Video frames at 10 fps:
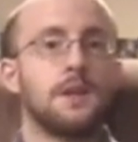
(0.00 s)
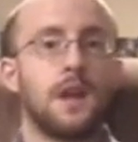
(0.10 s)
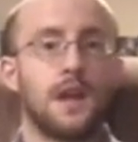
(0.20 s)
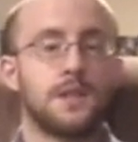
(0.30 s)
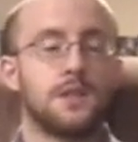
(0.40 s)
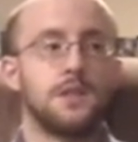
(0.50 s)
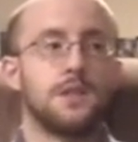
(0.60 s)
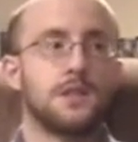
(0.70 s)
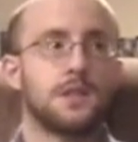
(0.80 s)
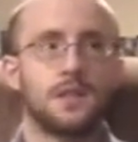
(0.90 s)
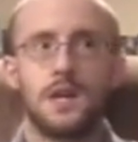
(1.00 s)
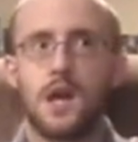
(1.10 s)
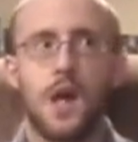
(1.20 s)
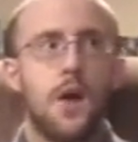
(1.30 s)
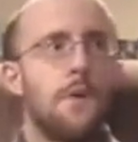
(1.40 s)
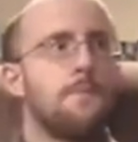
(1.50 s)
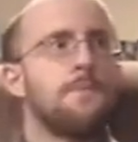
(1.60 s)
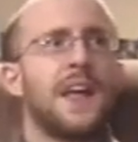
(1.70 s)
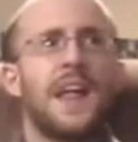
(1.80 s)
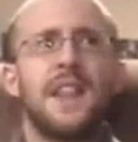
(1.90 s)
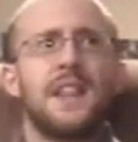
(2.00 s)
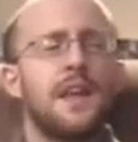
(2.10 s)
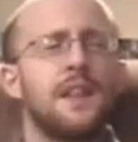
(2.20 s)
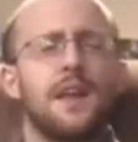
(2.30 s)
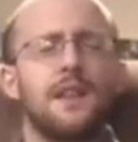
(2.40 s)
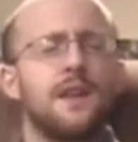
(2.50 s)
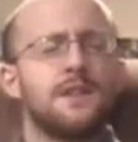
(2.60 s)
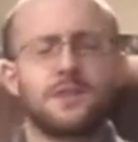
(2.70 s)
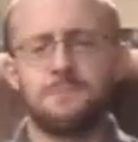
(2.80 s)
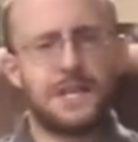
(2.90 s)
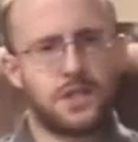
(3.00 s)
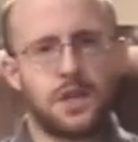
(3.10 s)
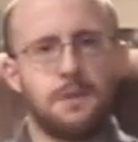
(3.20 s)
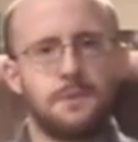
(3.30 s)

Nazis, they're just messed up.